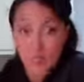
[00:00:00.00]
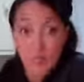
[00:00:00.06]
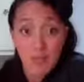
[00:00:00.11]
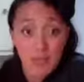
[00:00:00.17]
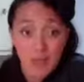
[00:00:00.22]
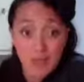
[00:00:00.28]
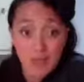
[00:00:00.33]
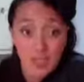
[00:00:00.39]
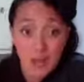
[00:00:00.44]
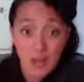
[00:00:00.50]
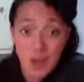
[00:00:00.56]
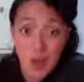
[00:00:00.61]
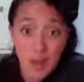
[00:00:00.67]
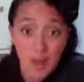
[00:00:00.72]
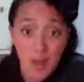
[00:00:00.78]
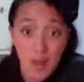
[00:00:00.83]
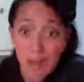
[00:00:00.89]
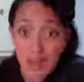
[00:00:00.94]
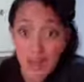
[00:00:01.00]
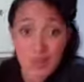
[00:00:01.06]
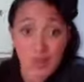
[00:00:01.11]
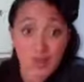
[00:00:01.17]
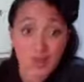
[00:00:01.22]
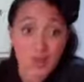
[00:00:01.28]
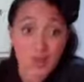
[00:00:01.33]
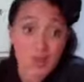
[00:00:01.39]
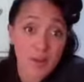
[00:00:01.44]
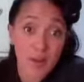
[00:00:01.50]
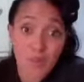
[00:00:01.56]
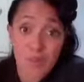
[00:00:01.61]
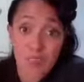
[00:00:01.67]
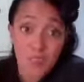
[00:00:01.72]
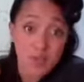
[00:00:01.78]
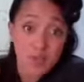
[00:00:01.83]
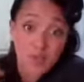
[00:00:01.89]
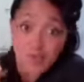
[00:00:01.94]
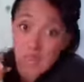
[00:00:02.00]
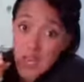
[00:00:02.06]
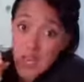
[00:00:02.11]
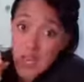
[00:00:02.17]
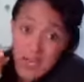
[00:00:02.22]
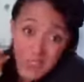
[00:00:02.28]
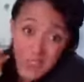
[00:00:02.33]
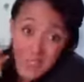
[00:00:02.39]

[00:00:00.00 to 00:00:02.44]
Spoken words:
You can make this at home. I just use a pair of scissors